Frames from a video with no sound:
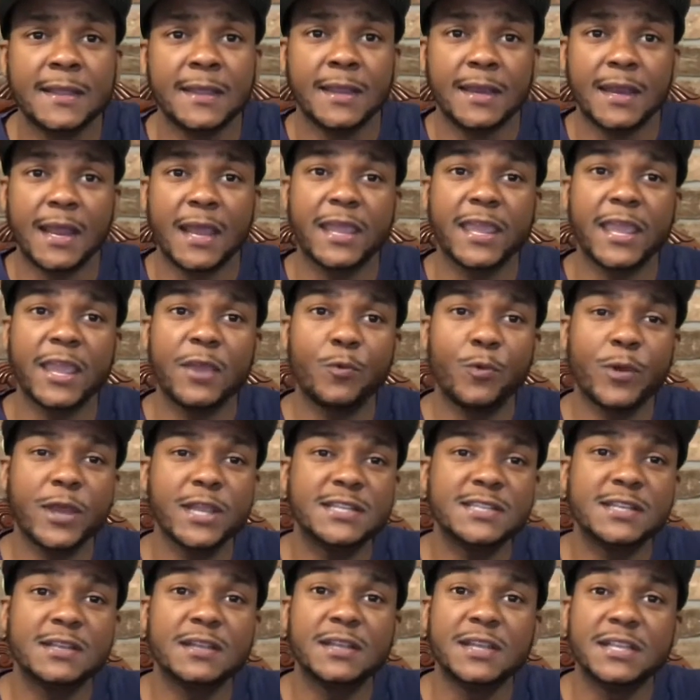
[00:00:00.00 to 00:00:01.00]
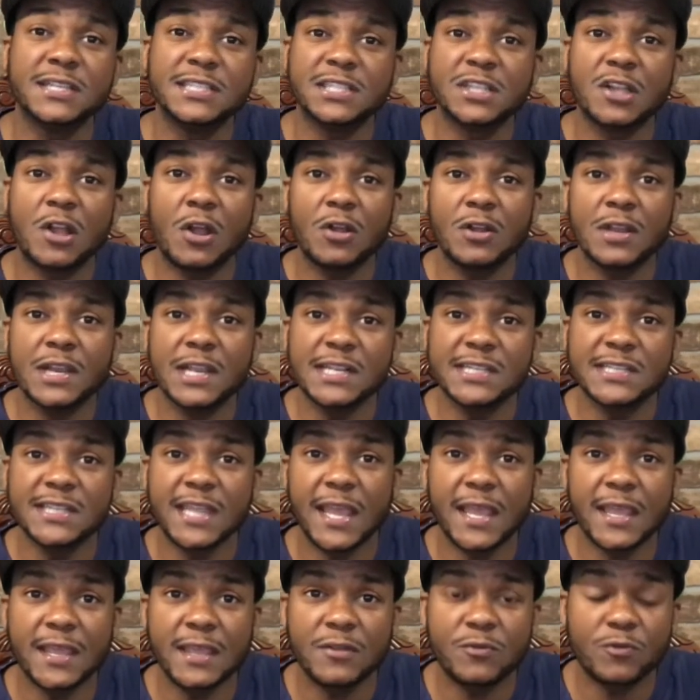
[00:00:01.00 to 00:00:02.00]
I can't wait to install this
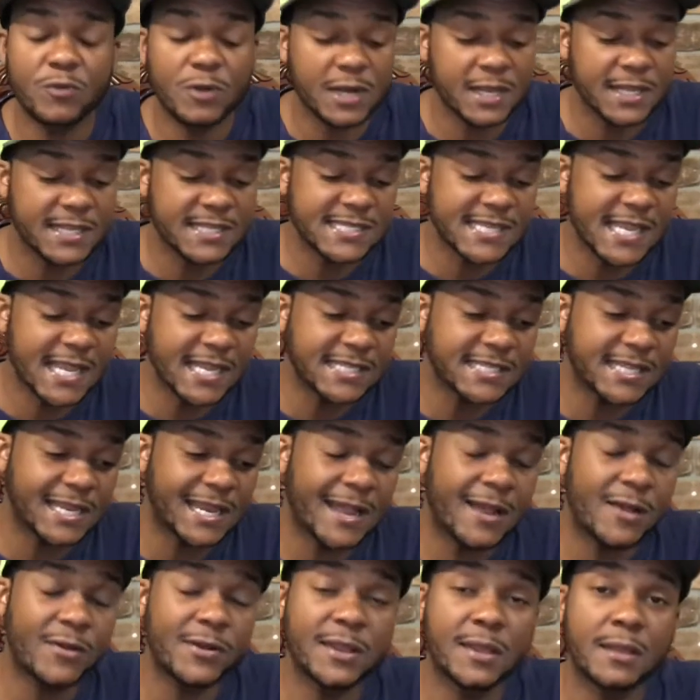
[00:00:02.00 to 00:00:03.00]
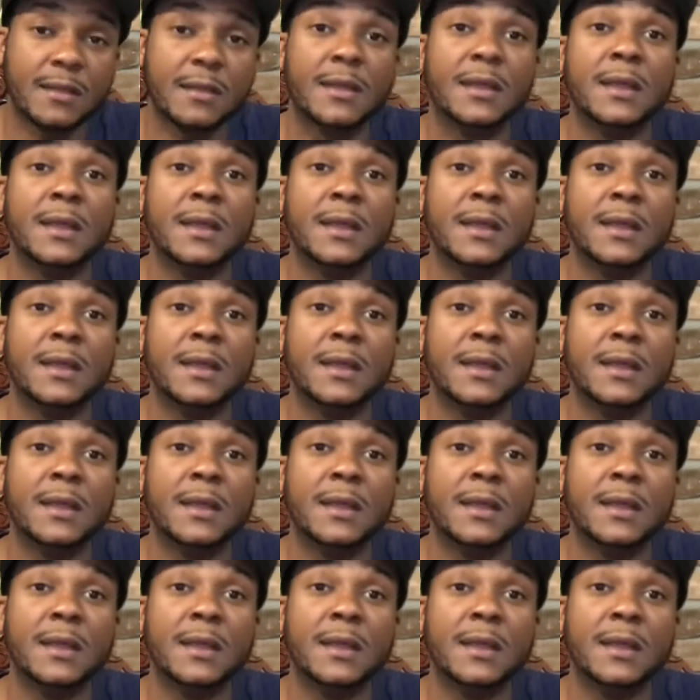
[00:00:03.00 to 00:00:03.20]
thing and really test it out and